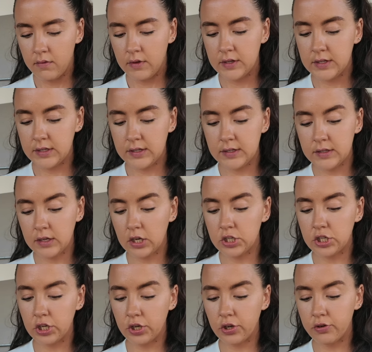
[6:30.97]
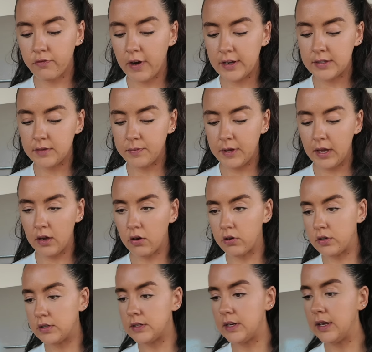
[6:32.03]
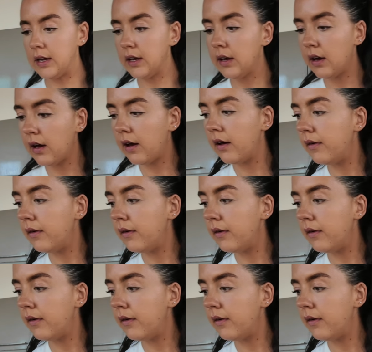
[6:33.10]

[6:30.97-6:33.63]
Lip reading: This is such a good recipe, honestly.